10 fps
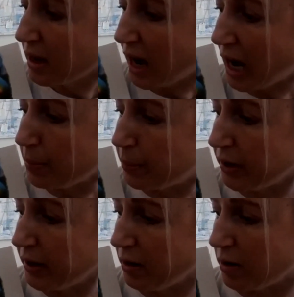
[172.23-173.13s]
I
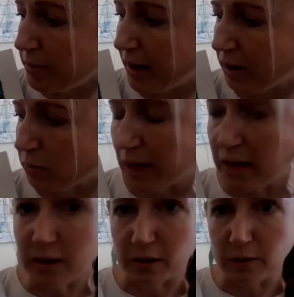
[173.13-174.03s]
put on my
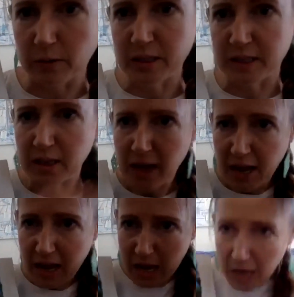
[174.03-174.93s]
raincoat
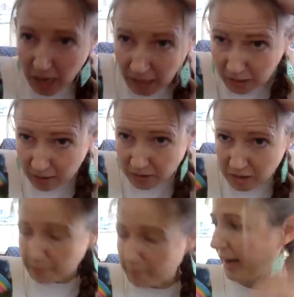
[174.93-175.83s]

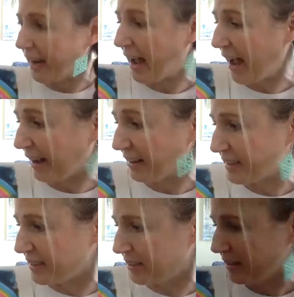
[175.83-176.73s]
and my hat